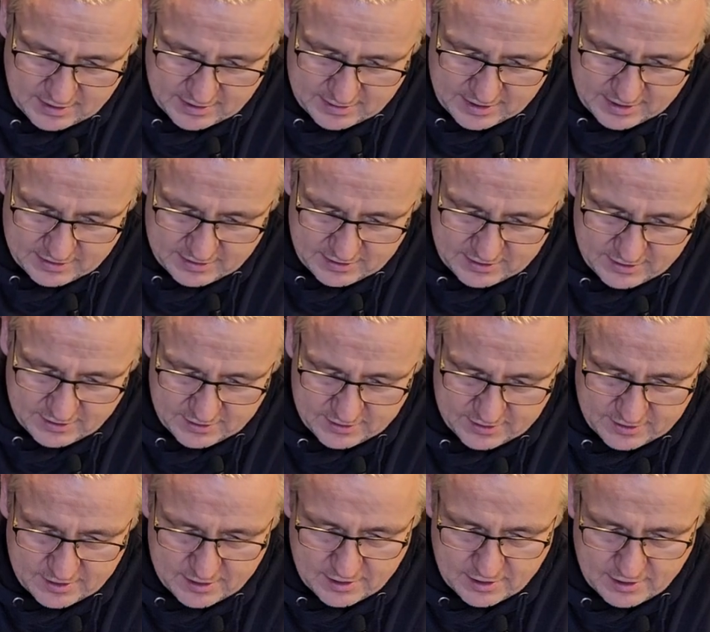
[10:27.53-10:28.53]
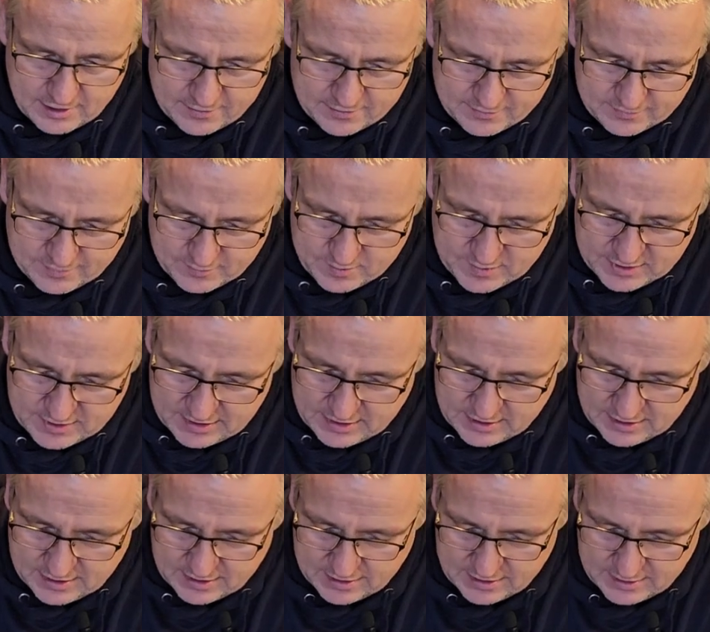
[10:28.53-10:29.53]
and then the other half will
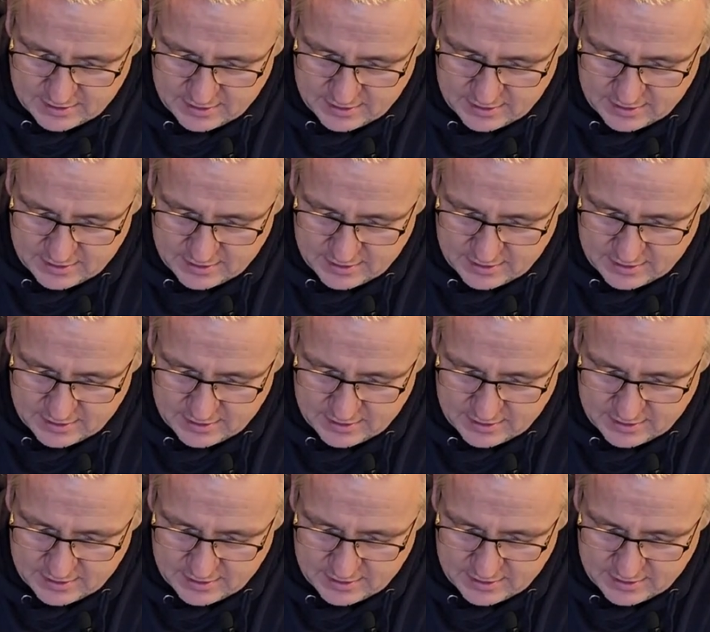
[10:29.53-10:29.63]
be